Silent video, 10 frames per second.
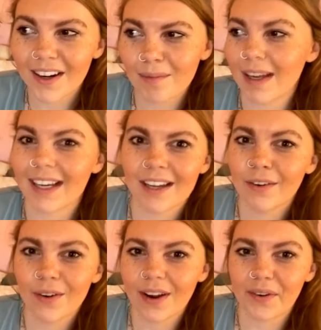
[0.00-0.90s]
I'm like, I
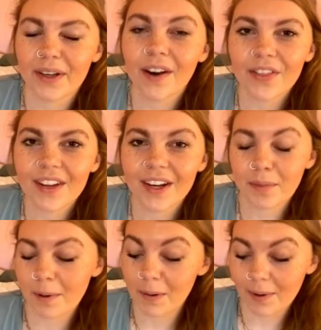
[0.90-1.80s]
don't know how it got
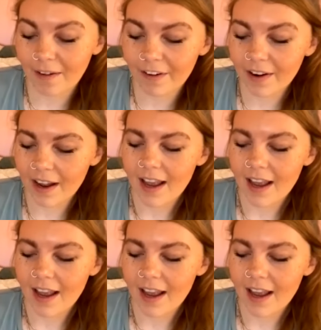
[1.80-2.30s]
there, but whatever.